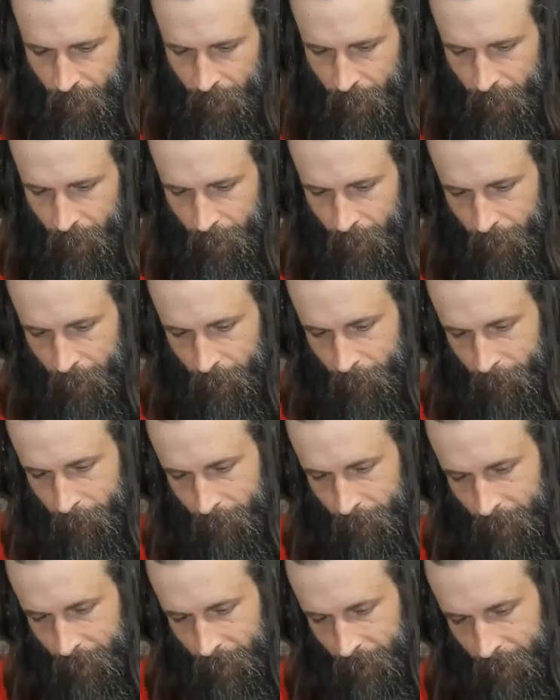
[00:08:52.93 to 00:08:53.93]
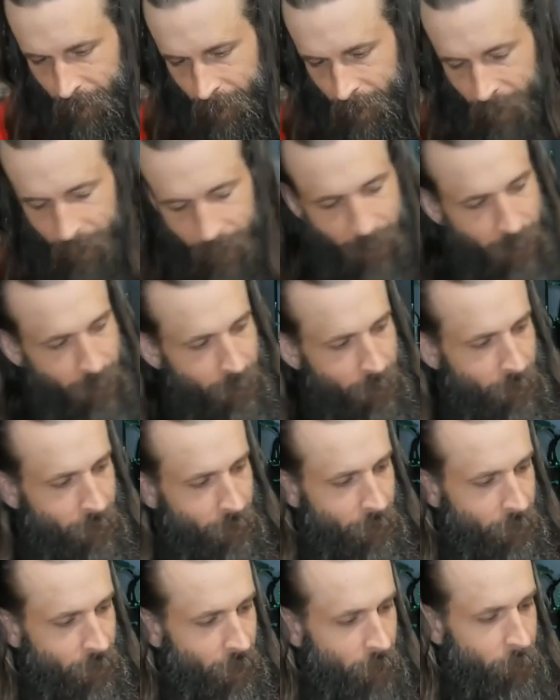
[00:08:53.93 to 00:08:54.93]
you know, then
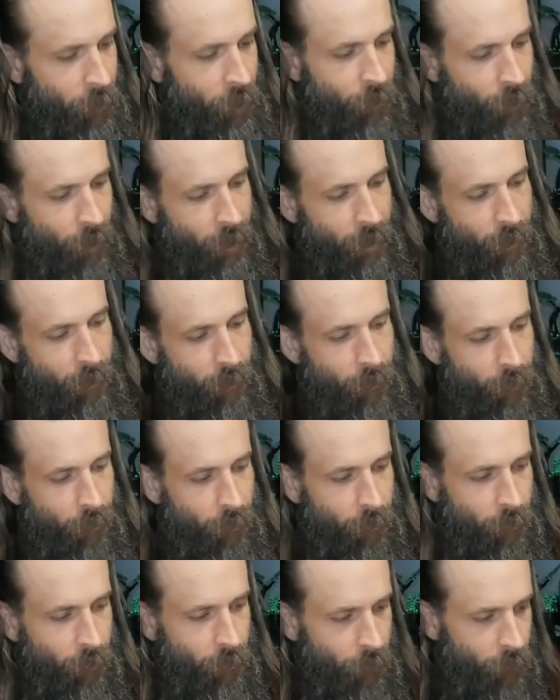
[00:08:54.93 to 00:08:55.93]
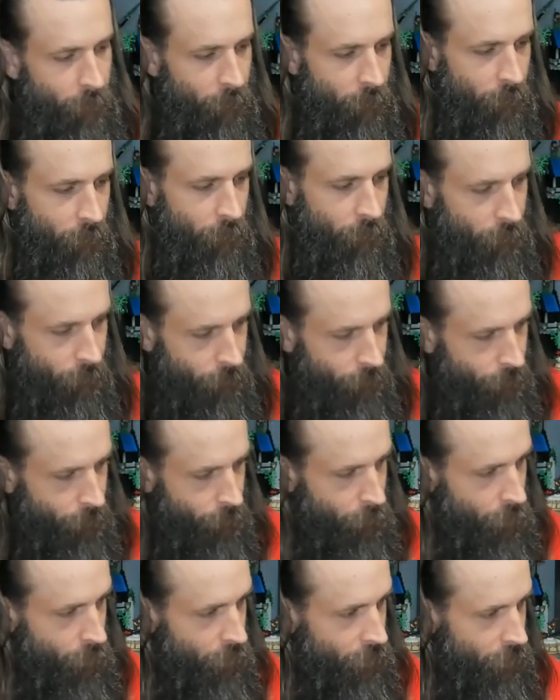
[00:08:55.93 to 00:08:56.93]
that'd be great.
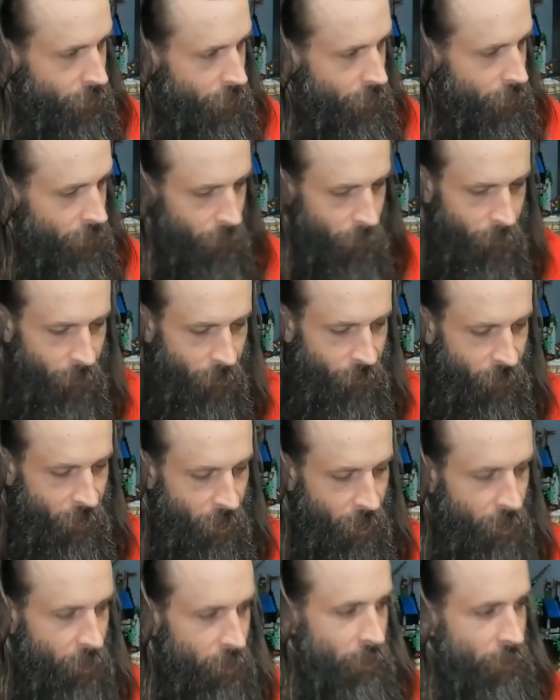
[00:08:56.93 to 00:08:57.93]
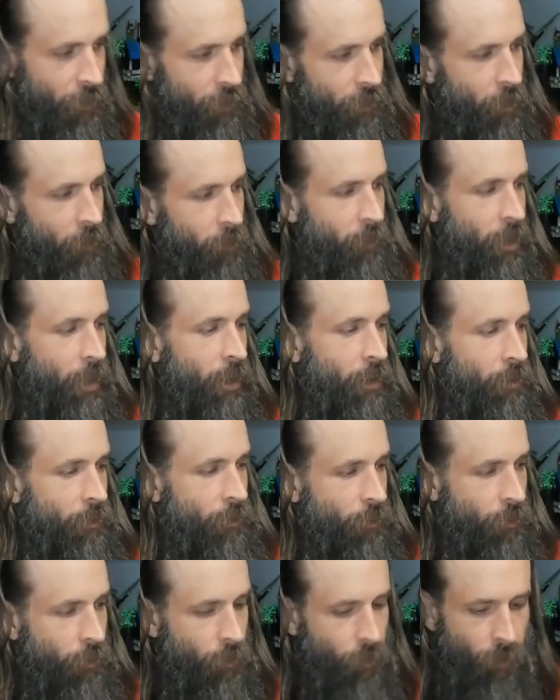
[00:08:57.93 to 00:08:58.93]
But if the aliens come down
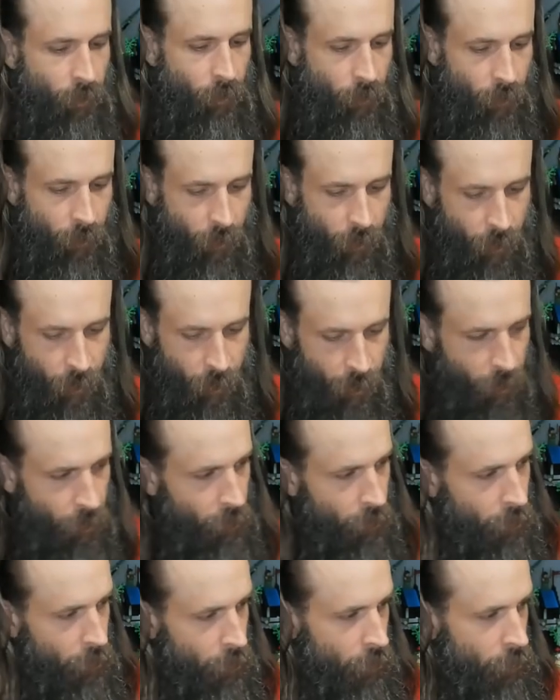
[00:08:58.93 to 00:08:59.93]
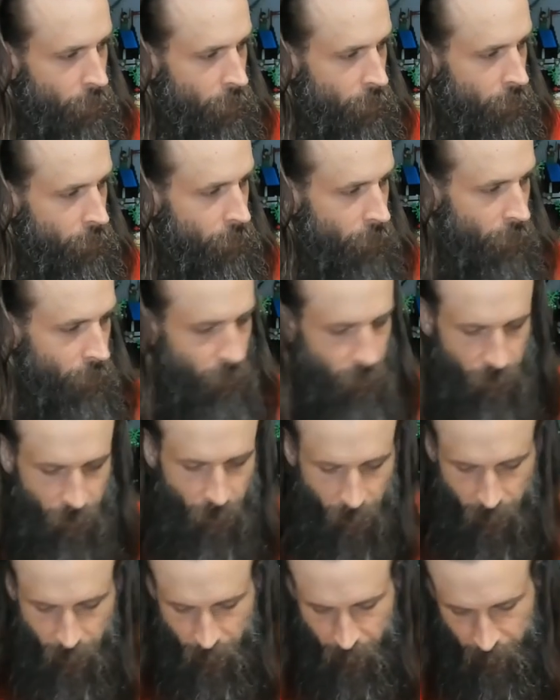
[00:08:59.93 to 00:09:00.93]
to turn us all
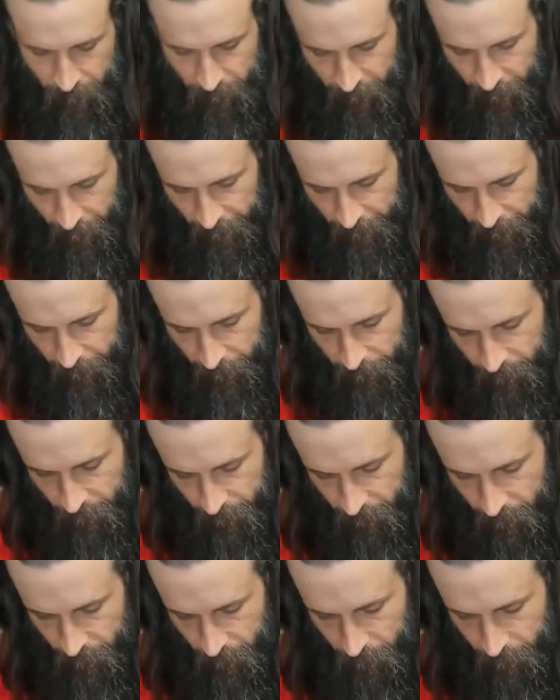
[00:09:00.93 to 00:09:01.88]
into slaves,